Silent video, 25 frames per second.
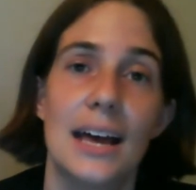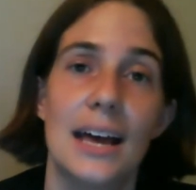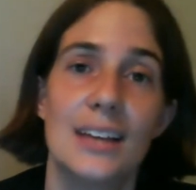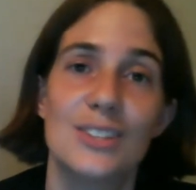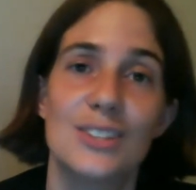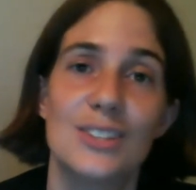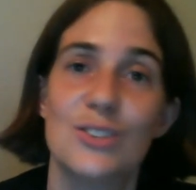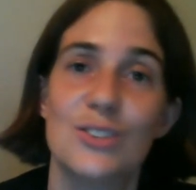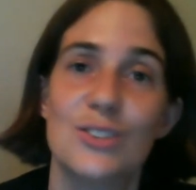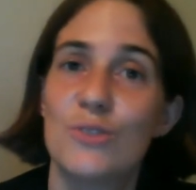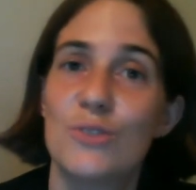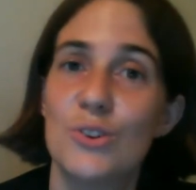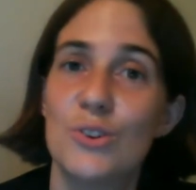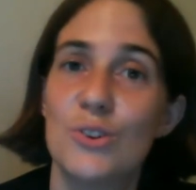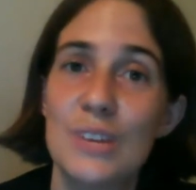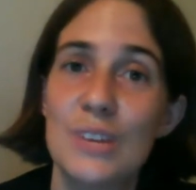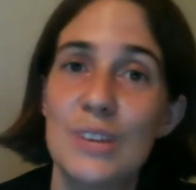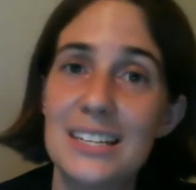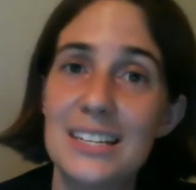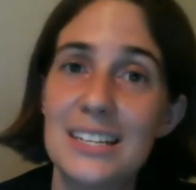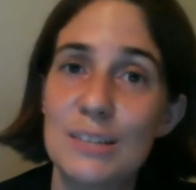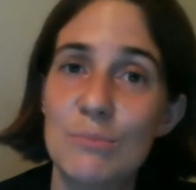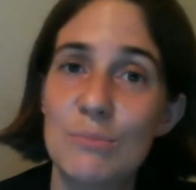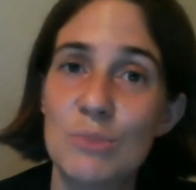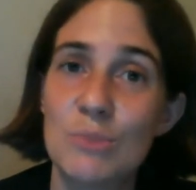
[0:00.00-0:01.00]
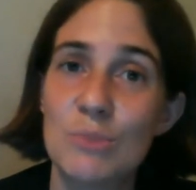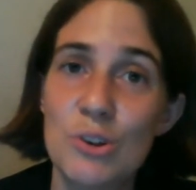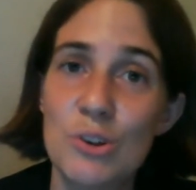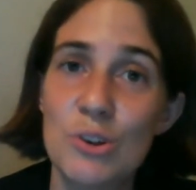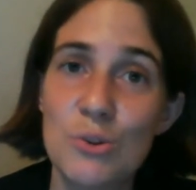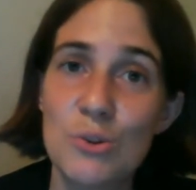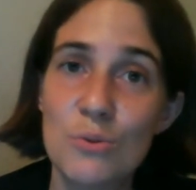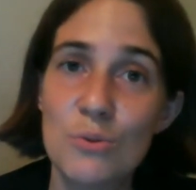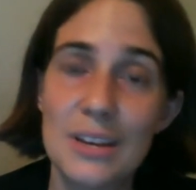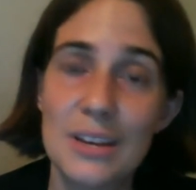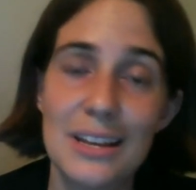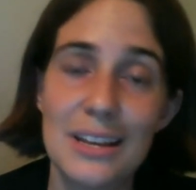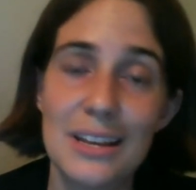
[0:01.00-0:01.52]
So if you need some
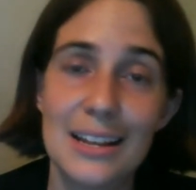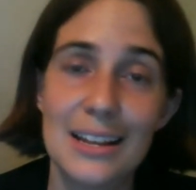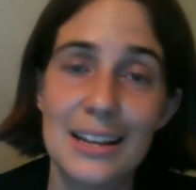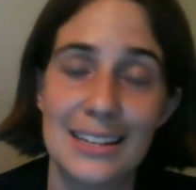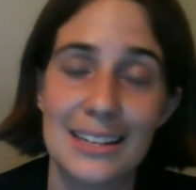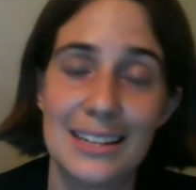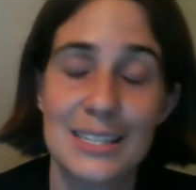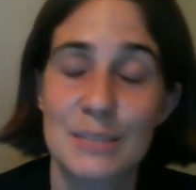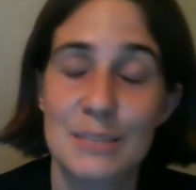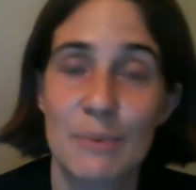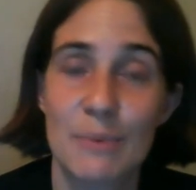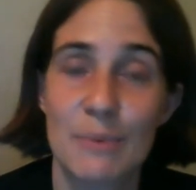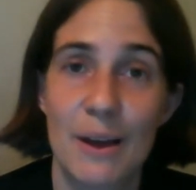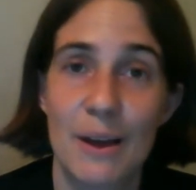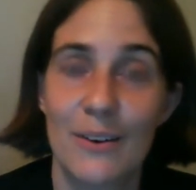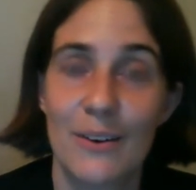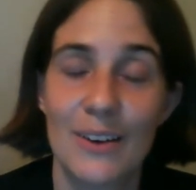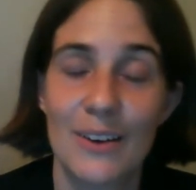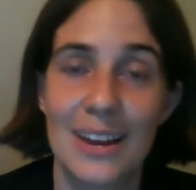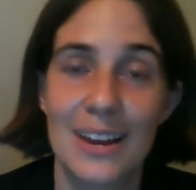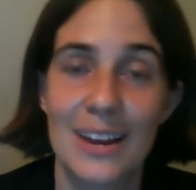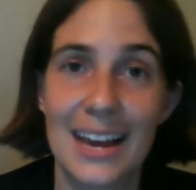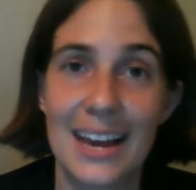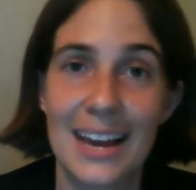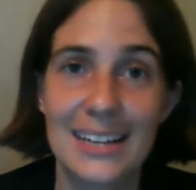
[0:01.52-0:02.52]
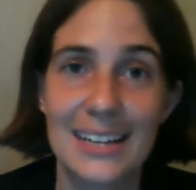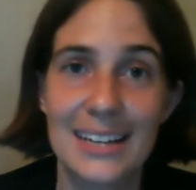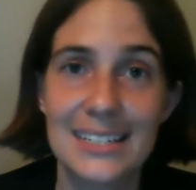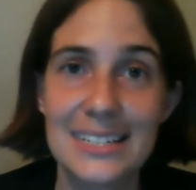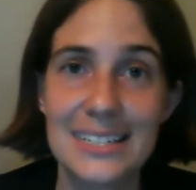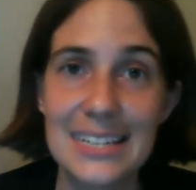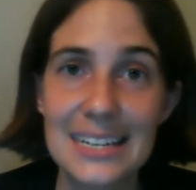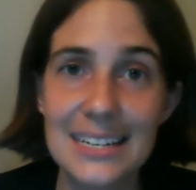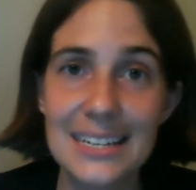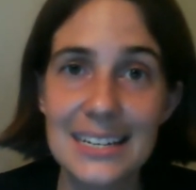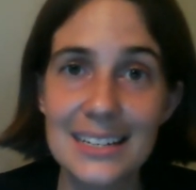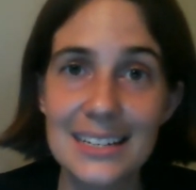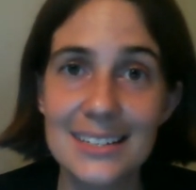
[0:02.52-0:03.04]
new inspiring
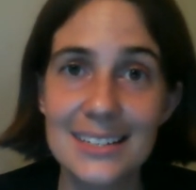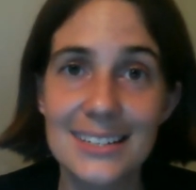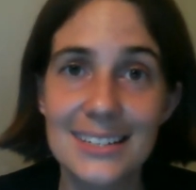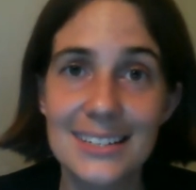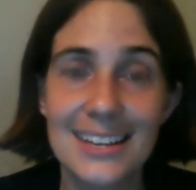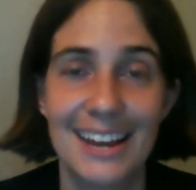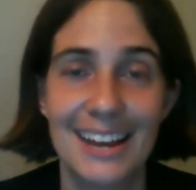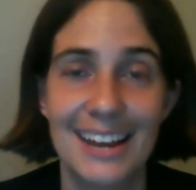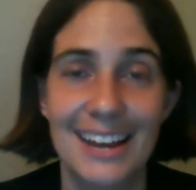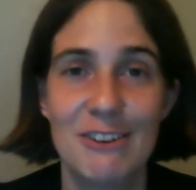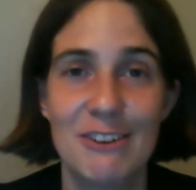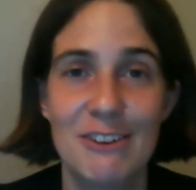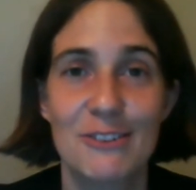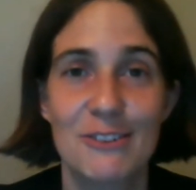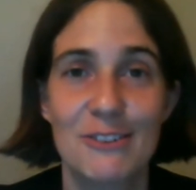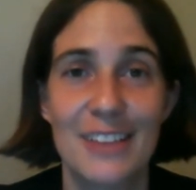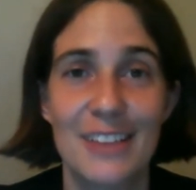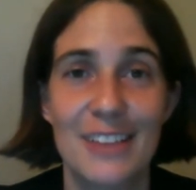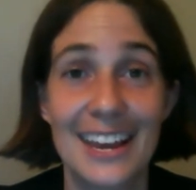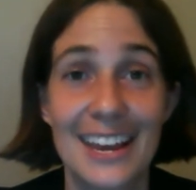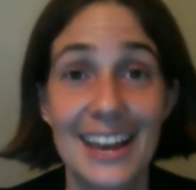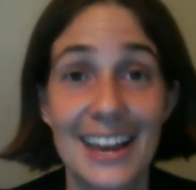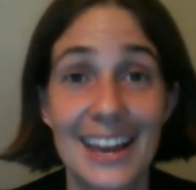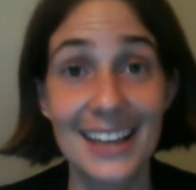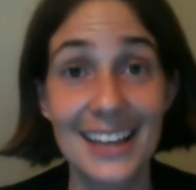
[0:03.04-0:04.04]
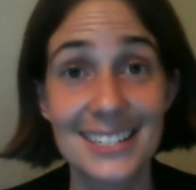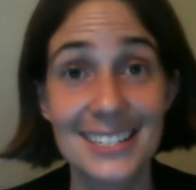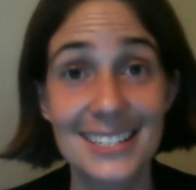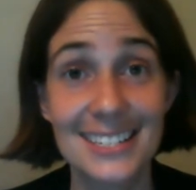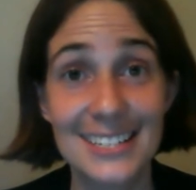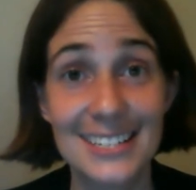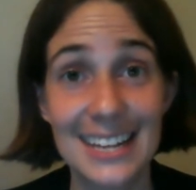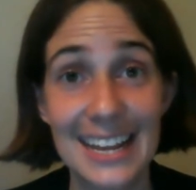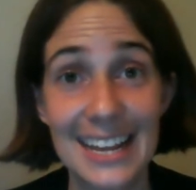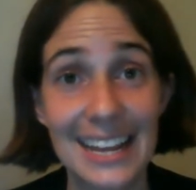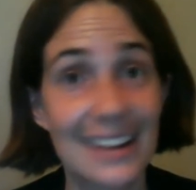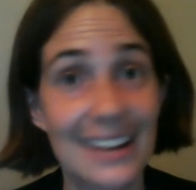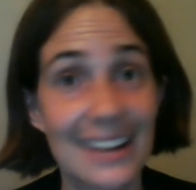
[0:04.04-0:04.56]
ideas and you're like us
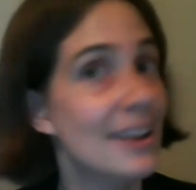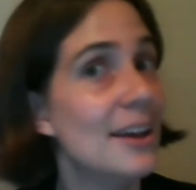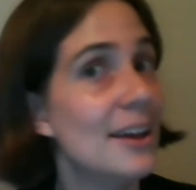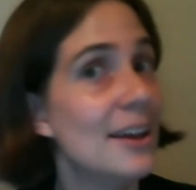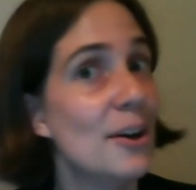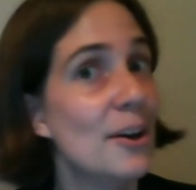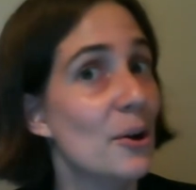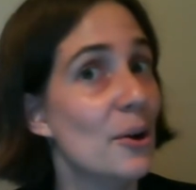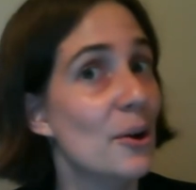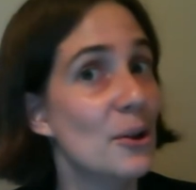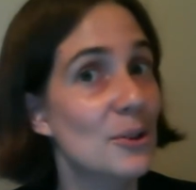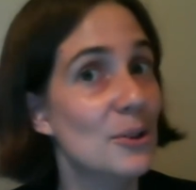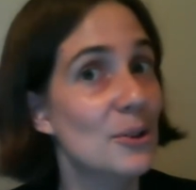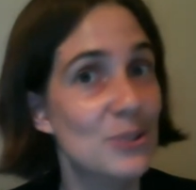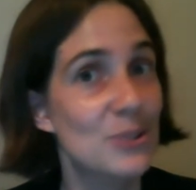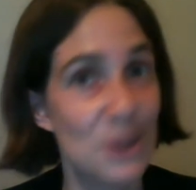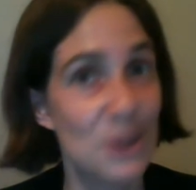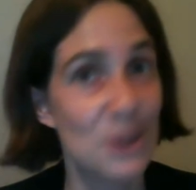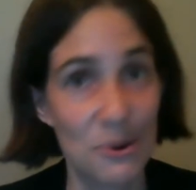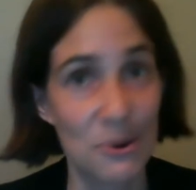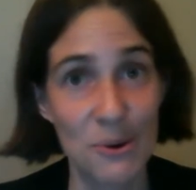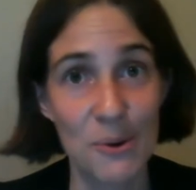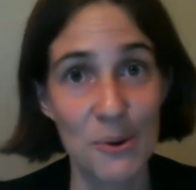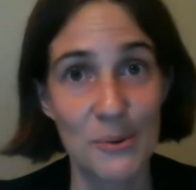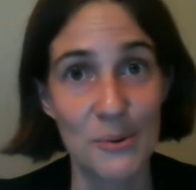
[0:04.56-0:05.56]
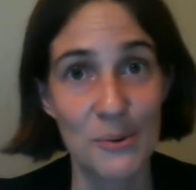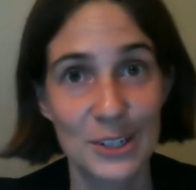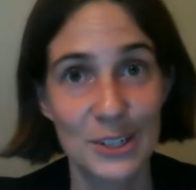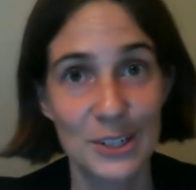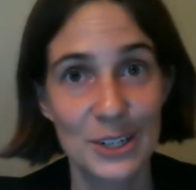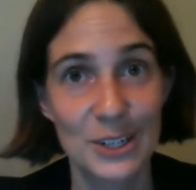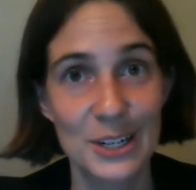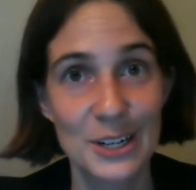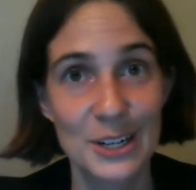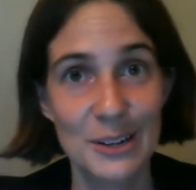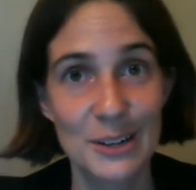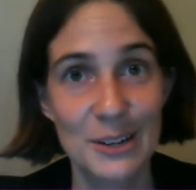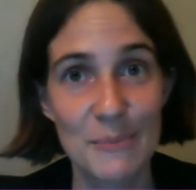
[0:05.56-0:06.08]
and don't know what you're going
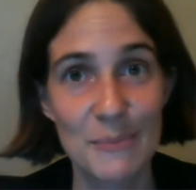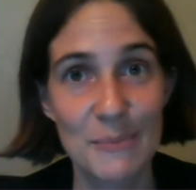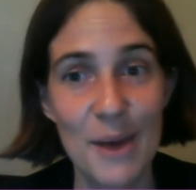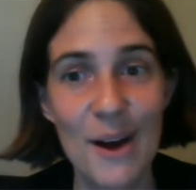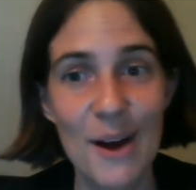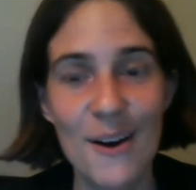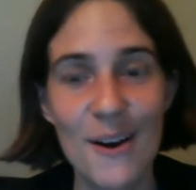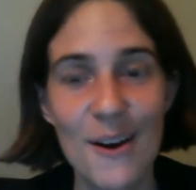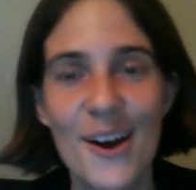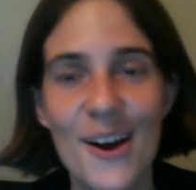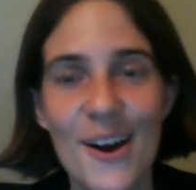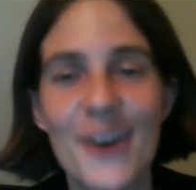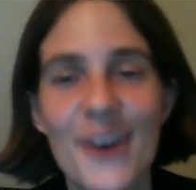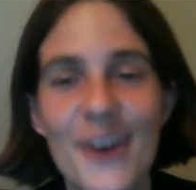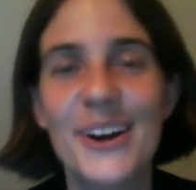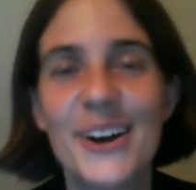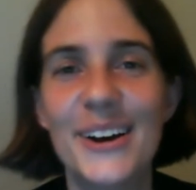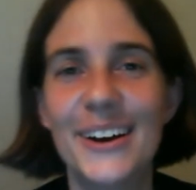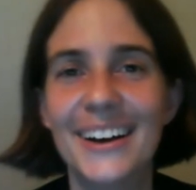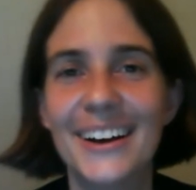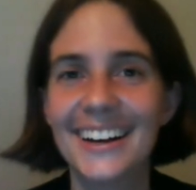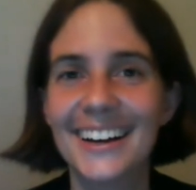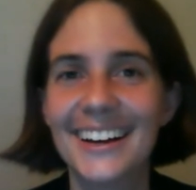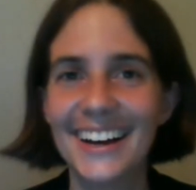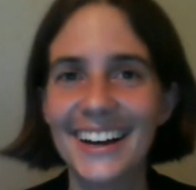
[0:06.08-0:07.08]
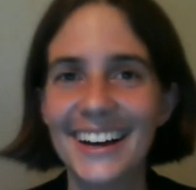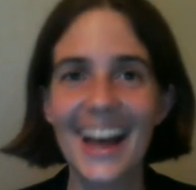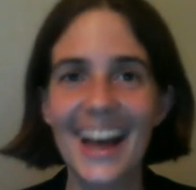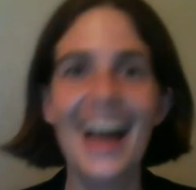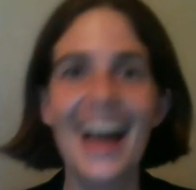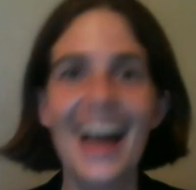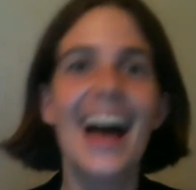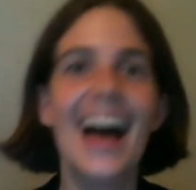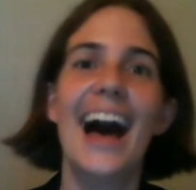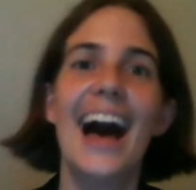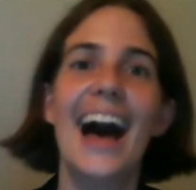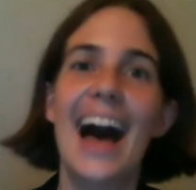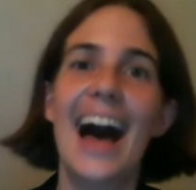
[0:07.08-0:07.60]
to do tomorrow,
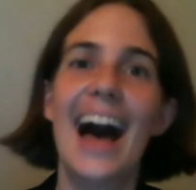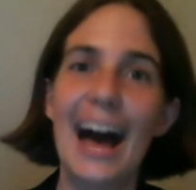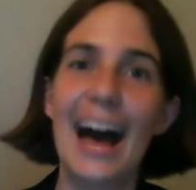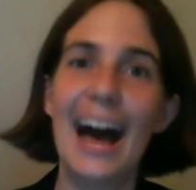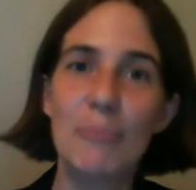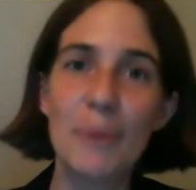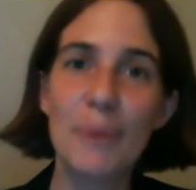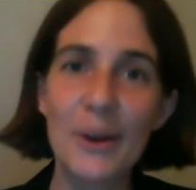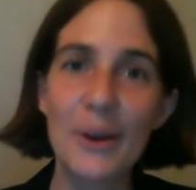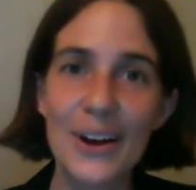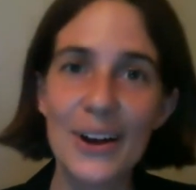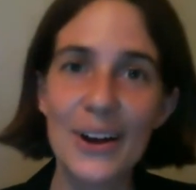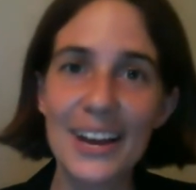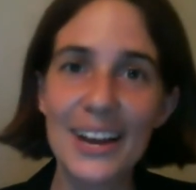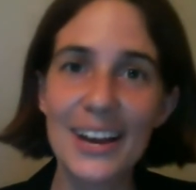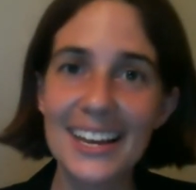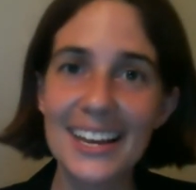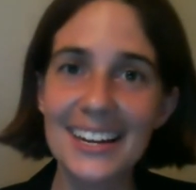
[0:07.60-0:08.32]
hop on,